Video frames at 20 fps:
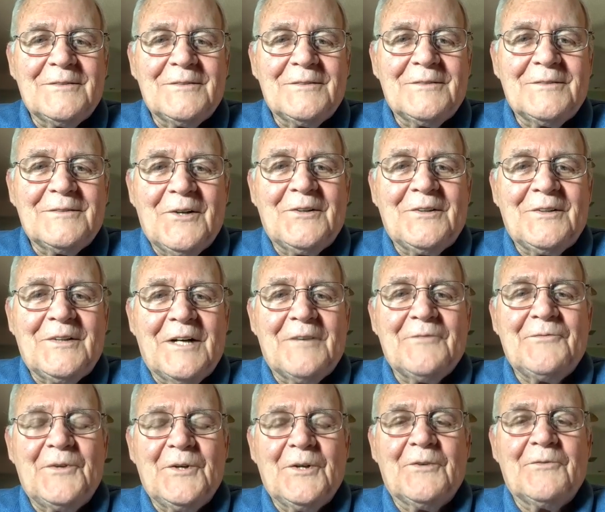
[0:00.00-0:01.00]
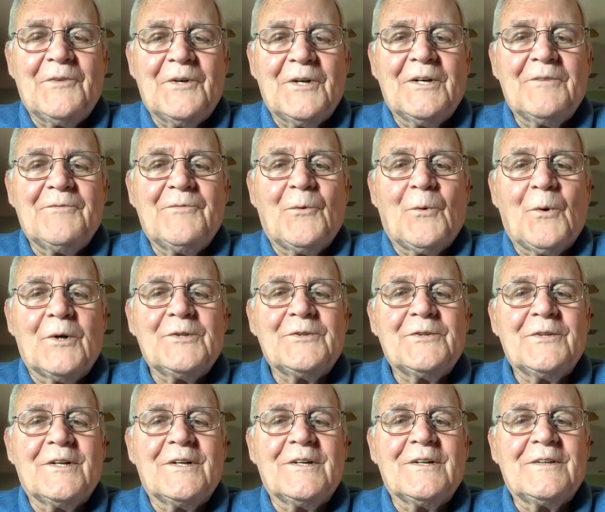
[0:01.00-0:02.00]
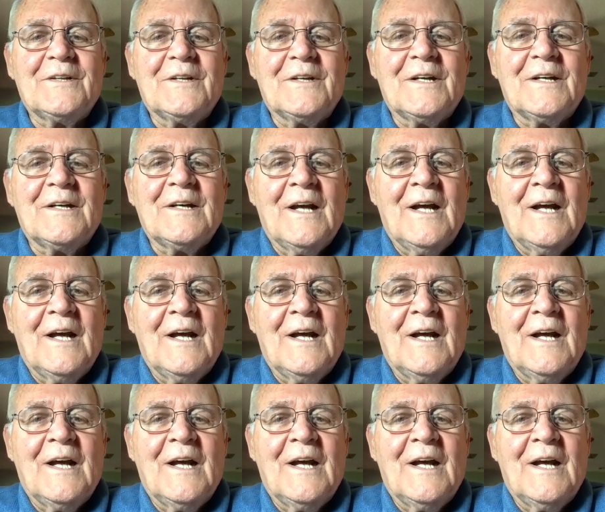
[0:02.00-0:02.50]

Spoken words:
So I feel very fortunate that